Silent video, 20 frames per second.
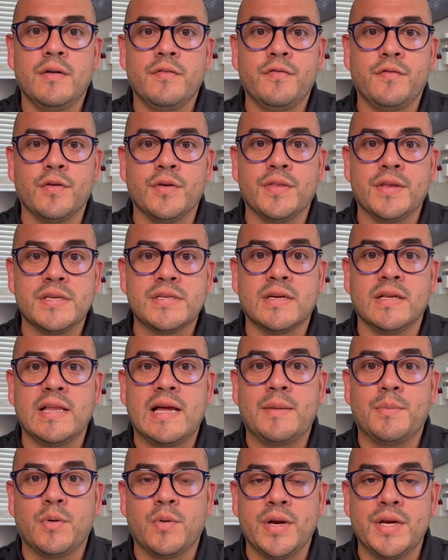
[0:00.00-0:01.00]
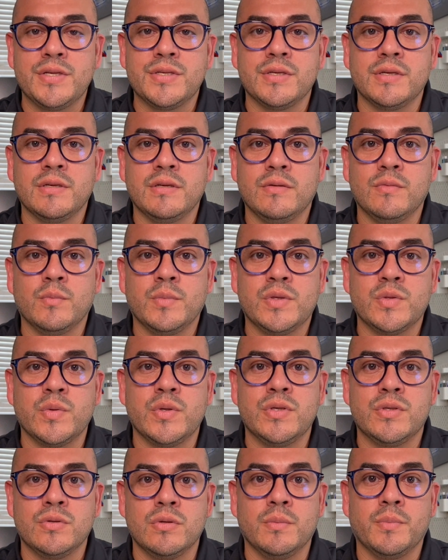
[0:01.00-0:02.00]
for this collaboration
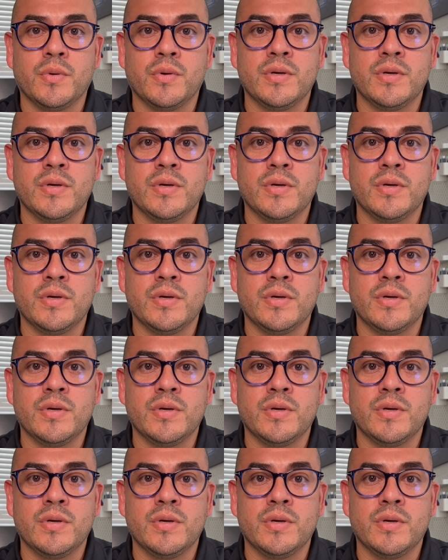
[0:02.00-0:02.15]
between Juniper